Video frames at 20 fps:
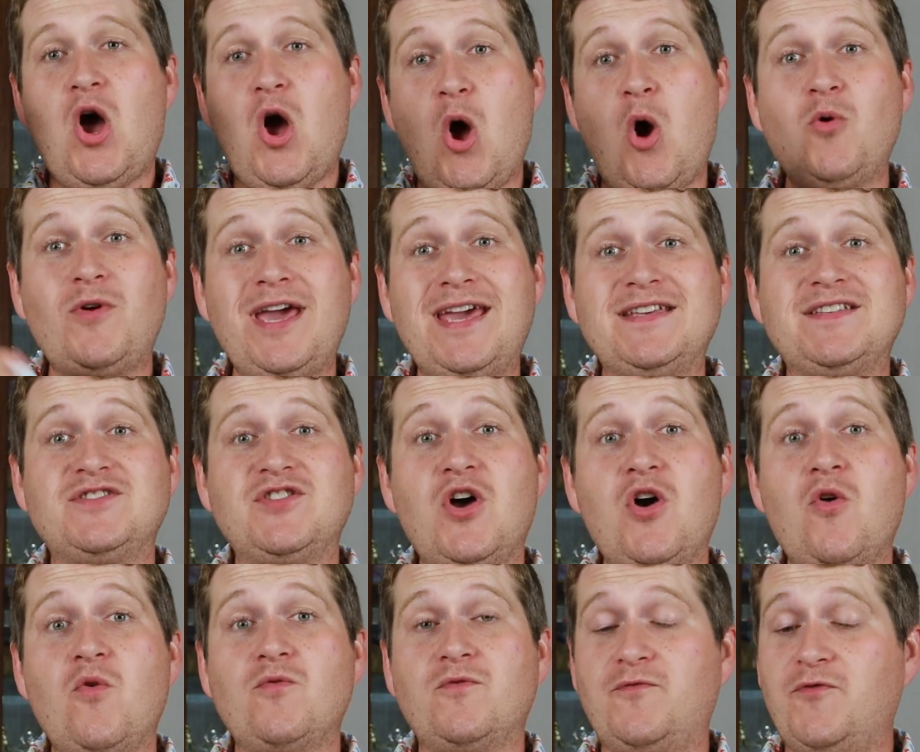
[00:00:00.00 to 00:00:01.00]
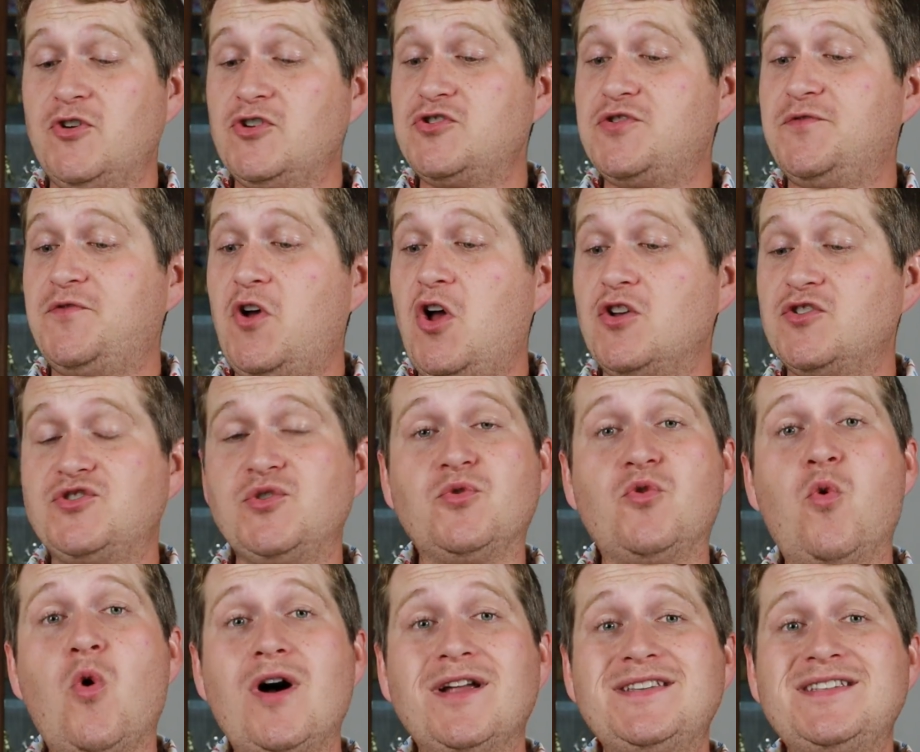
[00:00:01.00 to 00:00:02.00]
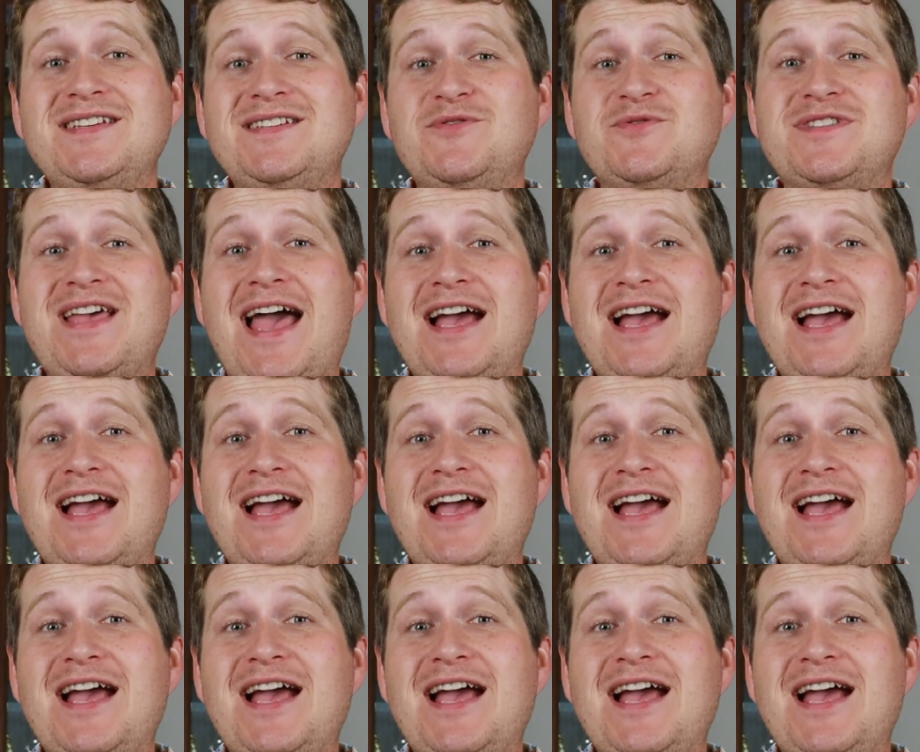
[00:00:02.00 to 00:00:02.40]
Okay, so first of all, so Quantix was